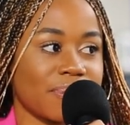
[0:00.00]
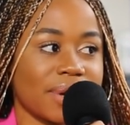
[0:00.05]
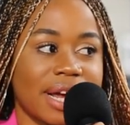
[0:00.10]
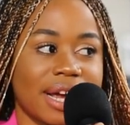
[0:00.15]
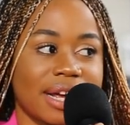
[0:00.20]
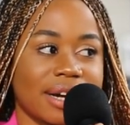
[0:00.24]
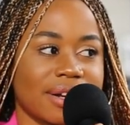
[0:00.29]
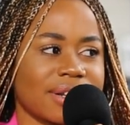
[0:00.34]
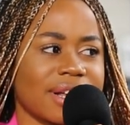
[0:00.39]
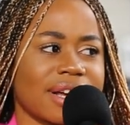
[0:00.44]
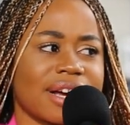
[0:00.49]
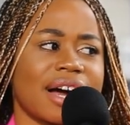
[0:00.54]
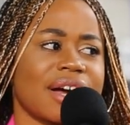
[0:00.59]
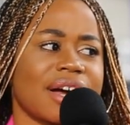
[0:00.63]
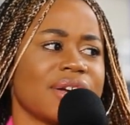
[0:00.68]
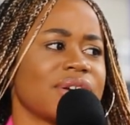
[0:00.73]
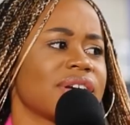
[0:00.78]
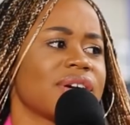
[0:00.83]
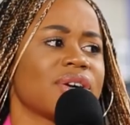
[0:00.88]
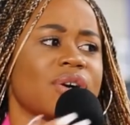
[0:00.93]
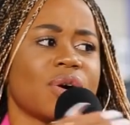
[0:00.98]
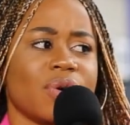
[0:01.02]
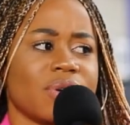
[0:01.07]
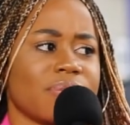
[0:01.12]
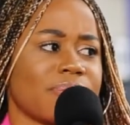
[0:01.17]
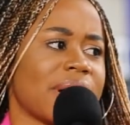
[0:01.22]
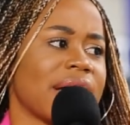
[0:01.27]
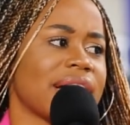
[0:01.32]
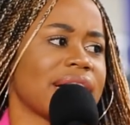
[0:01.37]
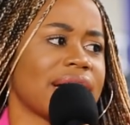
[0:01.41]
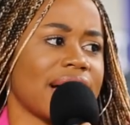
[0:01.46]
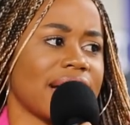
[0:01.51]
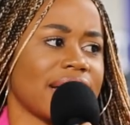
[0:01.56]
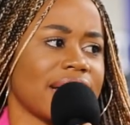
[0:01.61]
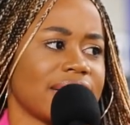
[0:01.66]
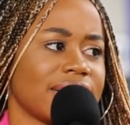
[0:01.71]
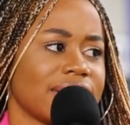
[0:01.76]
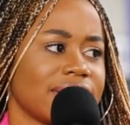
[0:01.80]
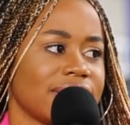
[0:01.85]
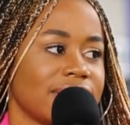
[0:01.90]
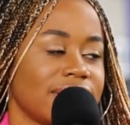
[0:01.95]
plane, and like, you can go with my guy.